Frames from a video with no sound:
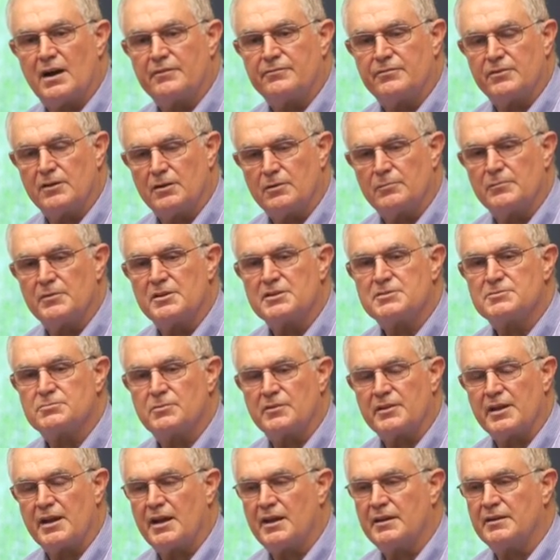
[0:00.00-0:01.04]
filmed this
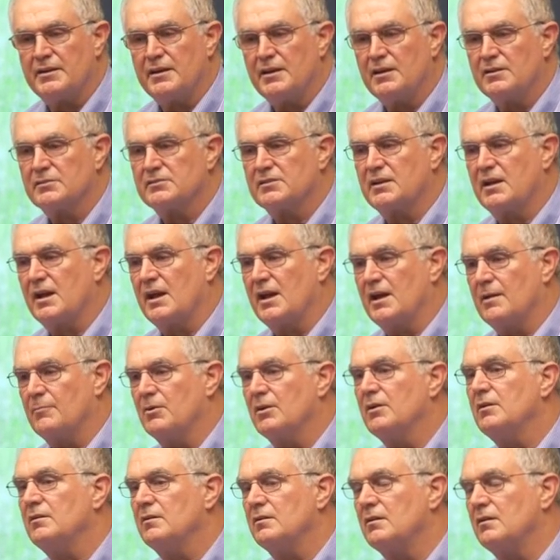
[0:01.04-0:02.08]
with a handheld
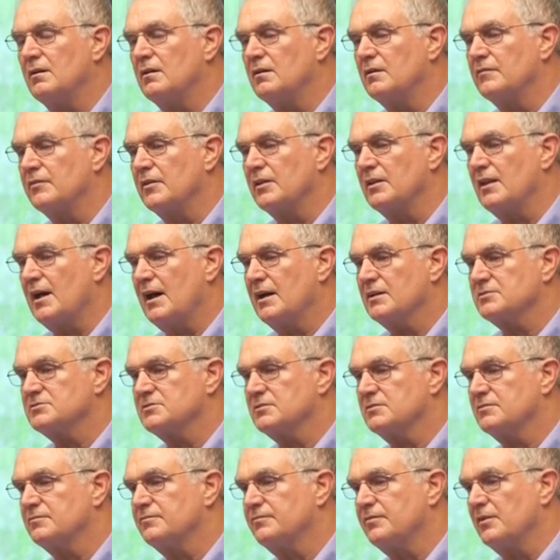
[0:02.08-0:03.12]
camera on the
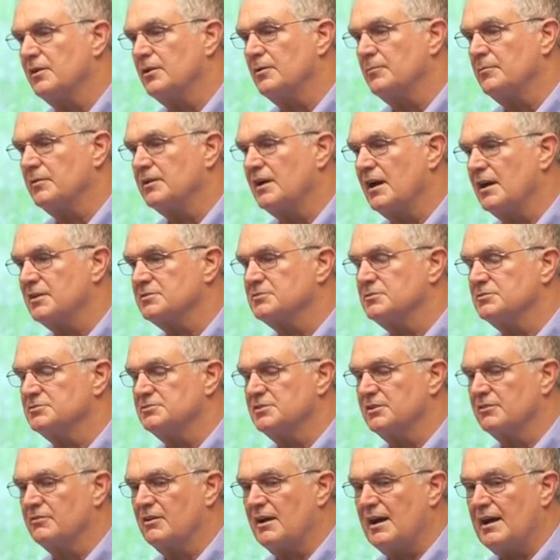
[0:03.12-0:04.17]
last film that National
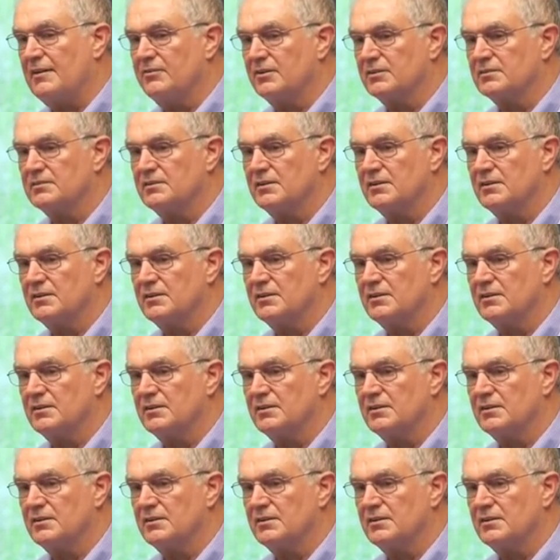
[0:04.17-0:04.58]
Geographic